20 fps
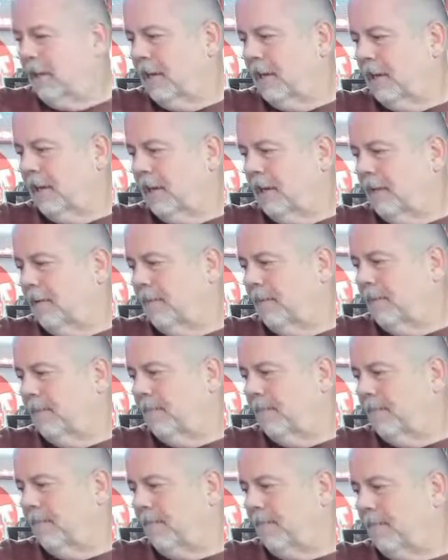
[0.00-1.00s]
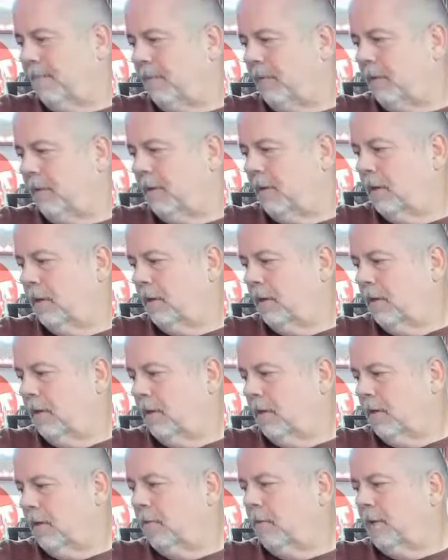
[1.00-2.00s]
Oh
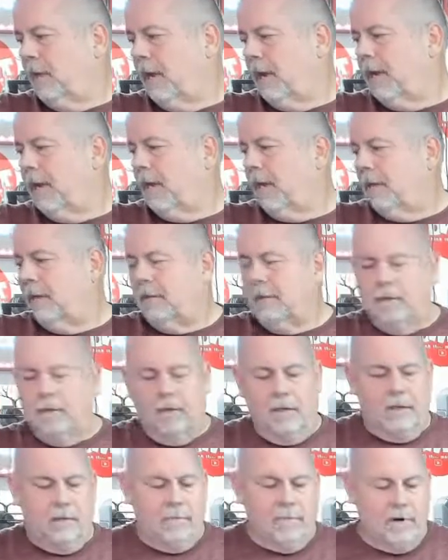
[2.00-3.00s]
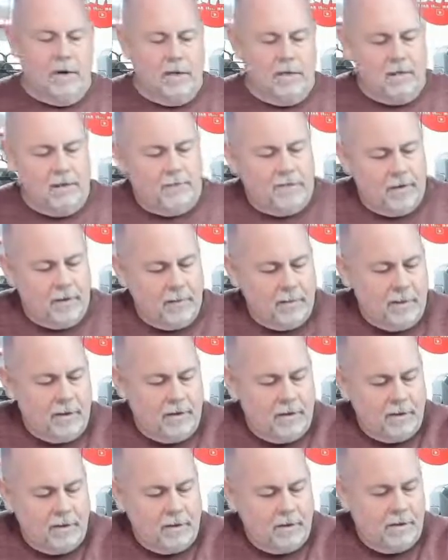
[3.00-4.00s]
yeah, and the bronze
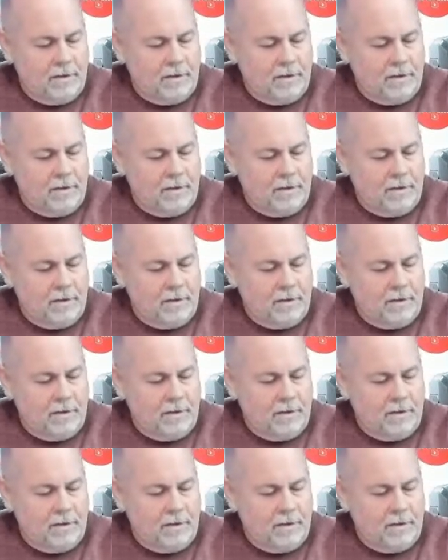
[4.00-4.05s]
filament.